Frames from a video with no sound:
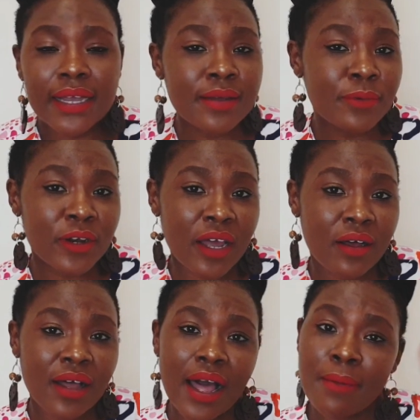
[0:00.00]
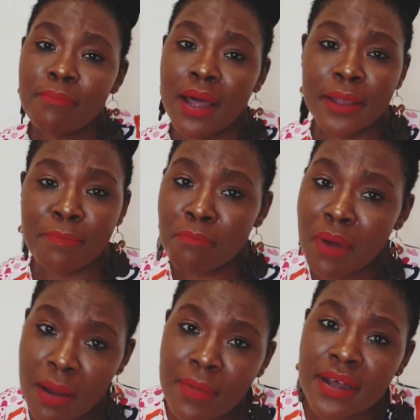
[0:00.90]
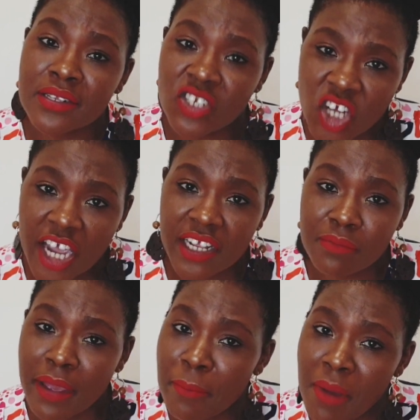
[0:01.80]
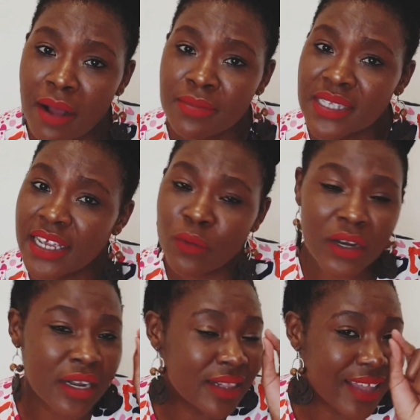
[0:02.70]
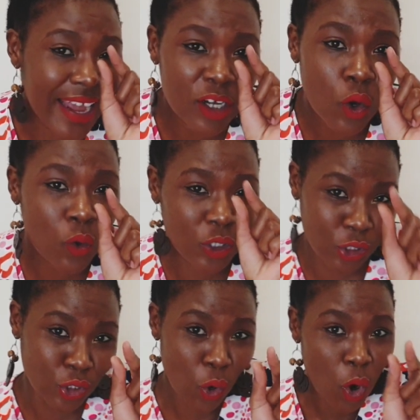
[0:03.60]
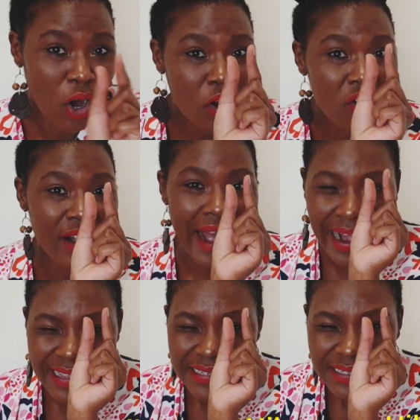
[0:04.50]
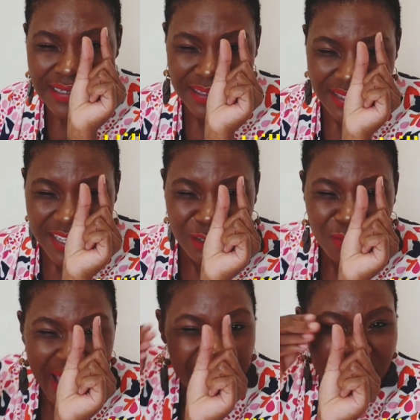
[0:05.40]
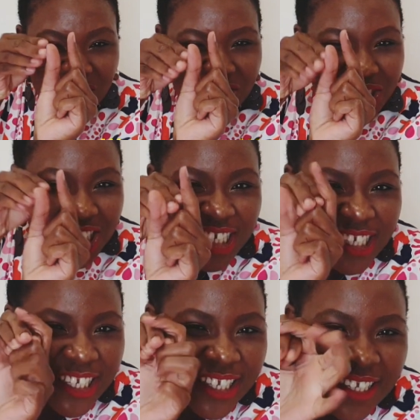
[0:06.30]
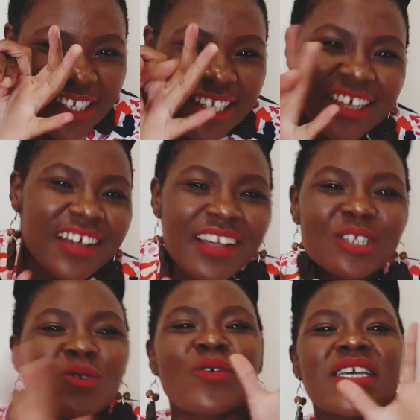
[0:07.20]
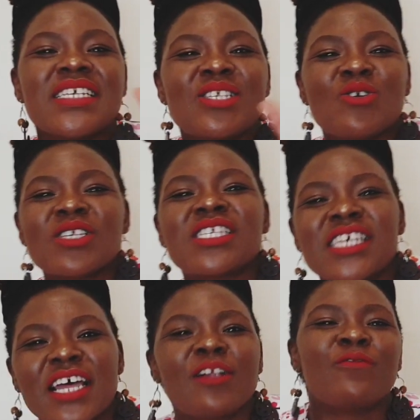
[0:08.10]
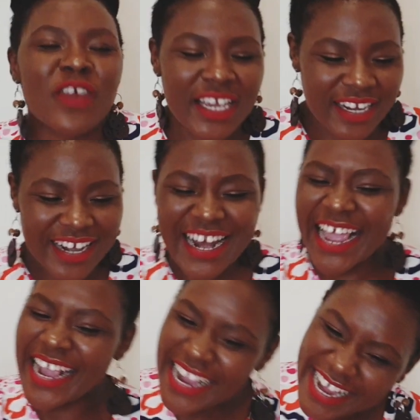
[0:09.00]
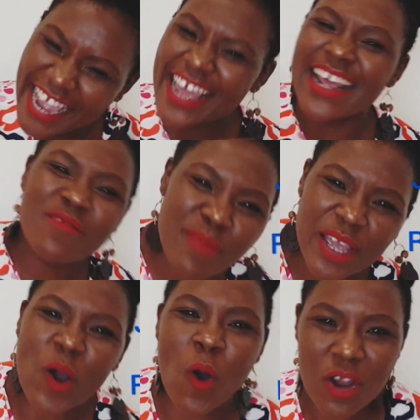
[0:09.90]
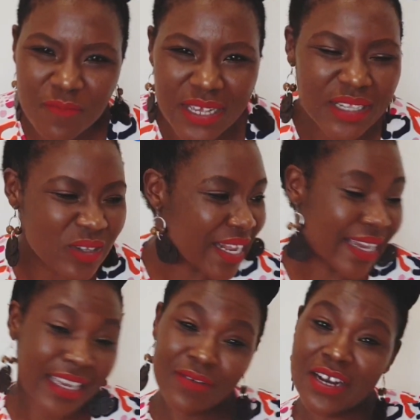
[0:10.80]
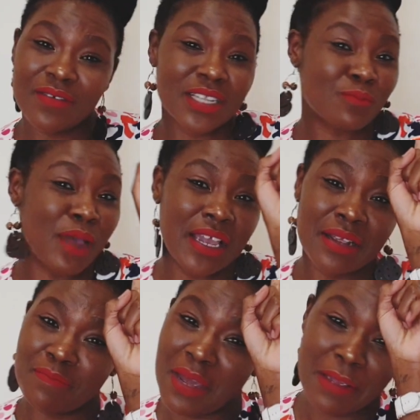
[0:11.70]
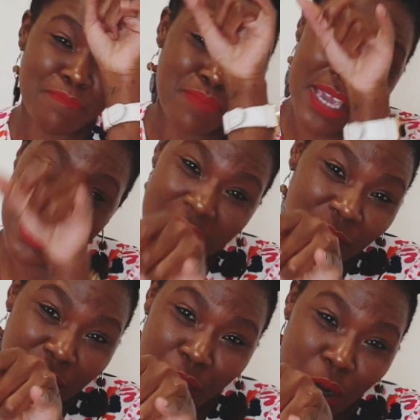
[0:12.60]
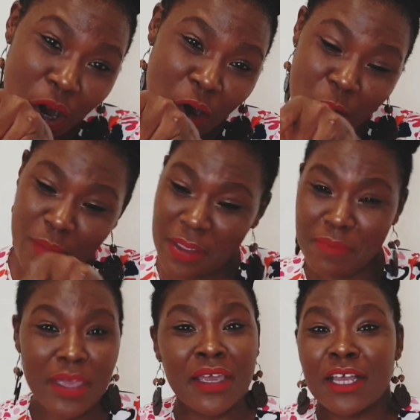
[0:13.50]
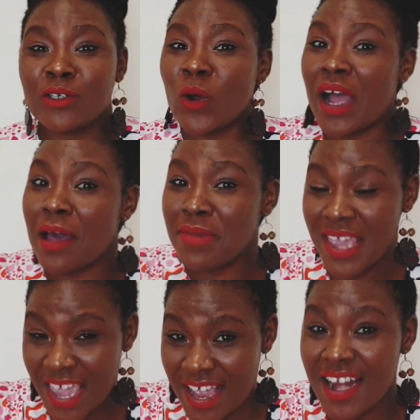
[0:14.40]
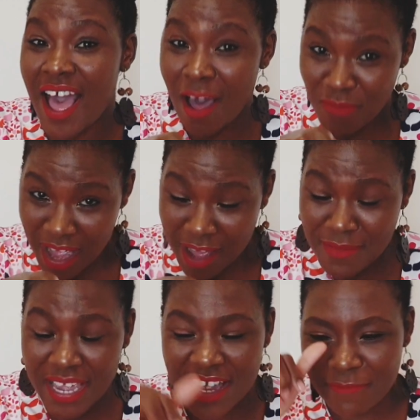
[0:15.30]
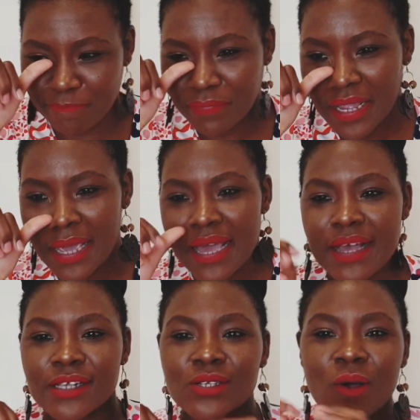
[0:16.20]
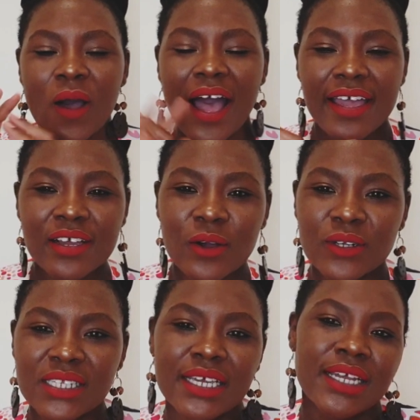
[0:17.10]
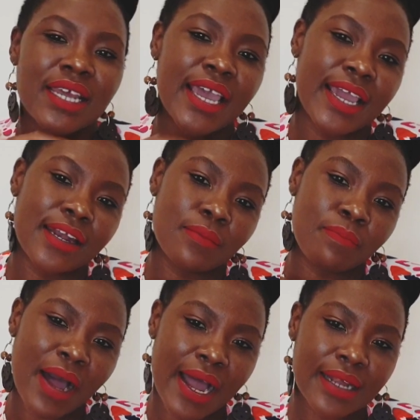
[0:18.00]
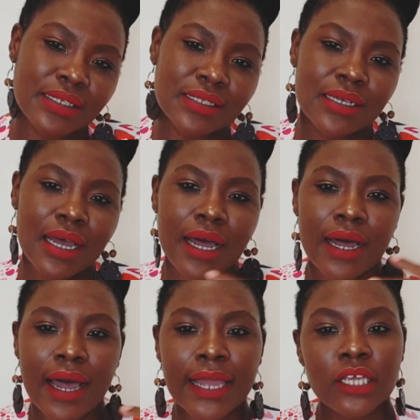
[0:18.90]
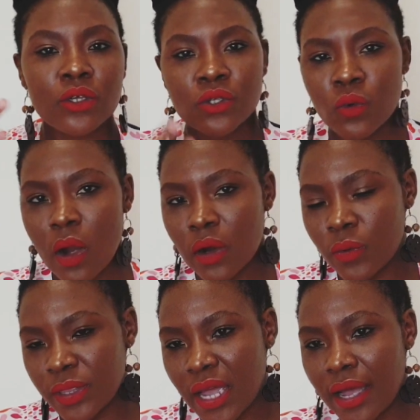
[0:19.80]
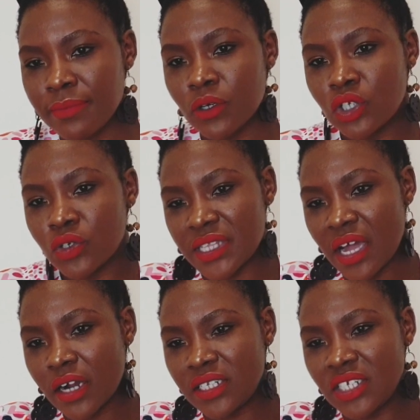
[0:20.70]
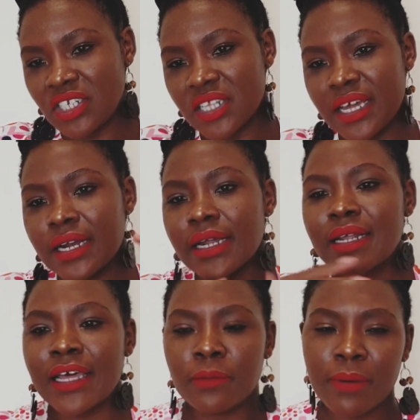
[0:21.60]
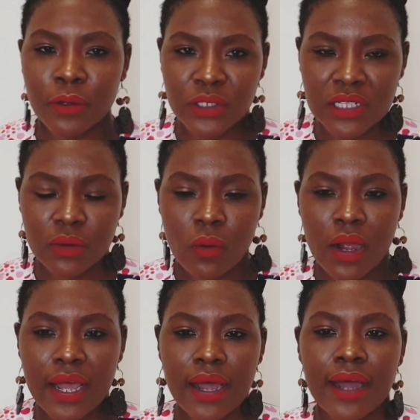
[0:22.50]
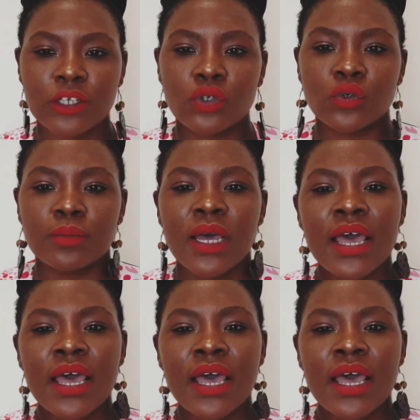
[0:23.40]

Come on now, I'm my mama's child. My mom said when that door cracks this much, squeeze yourself in, like get in by all means. I was like, even if it's my pinky finger or my pinky toe coming in, I'm coming in. So I got in, and Pat, I used to work with her because she was the art teacher there, and I'd help out in the art room.